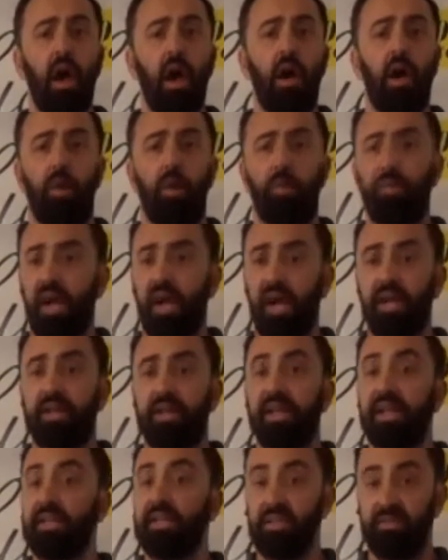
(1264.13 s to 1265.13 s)
our
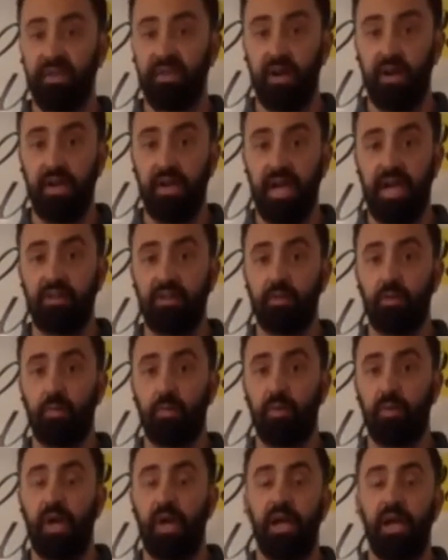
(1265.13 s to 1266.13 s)
product is a very natural
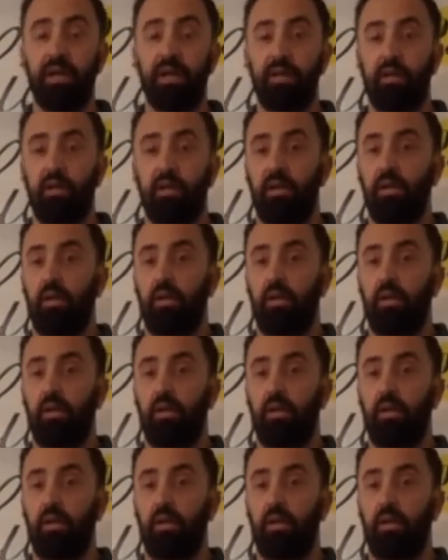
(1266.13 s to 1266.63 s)
product.